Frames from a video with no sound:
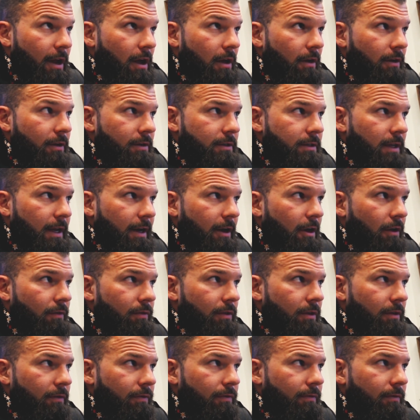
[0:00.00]
dollars, like
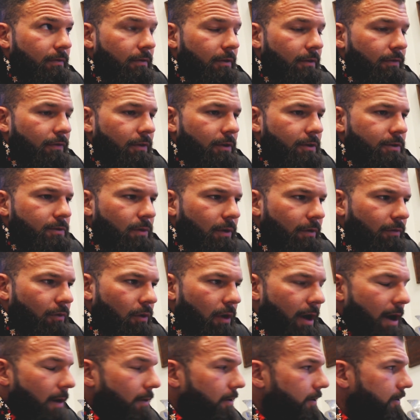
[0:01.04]
over the the first
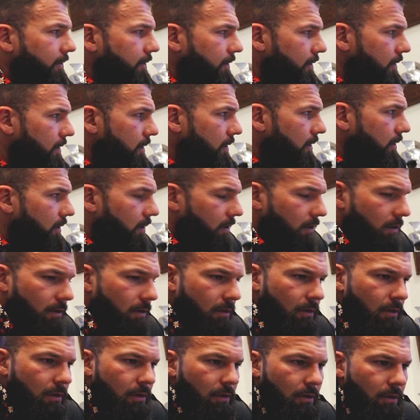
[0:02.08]
twenty-four hours.
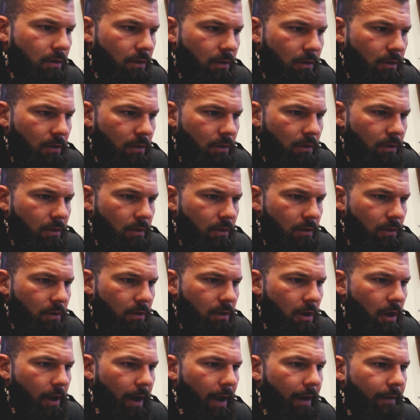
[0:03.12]
Yeah.
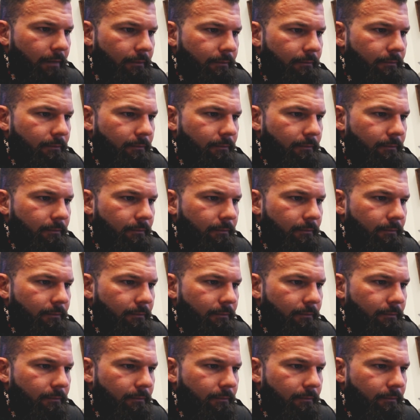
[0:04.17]
Okay. Just